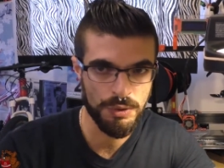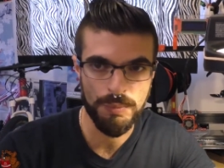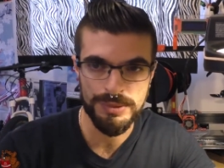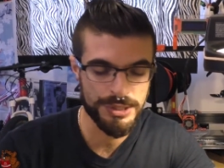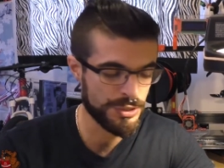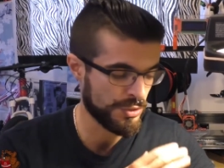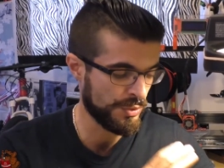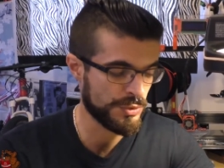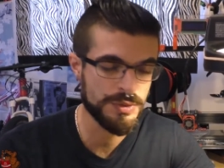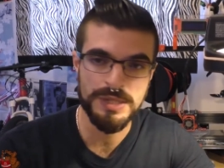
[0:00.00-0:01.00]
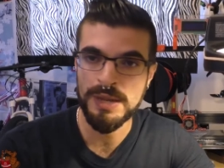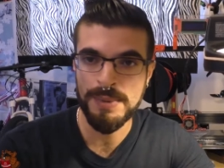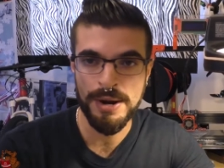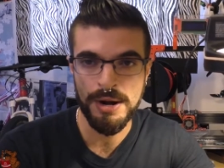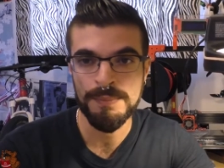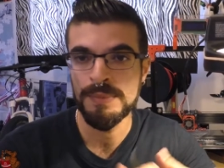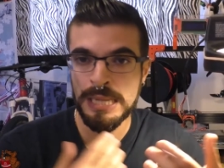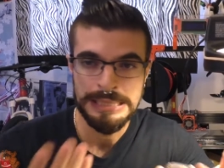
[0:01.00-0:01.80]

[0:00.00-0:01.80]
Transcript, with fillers: low position. So as soon as I hit my arm,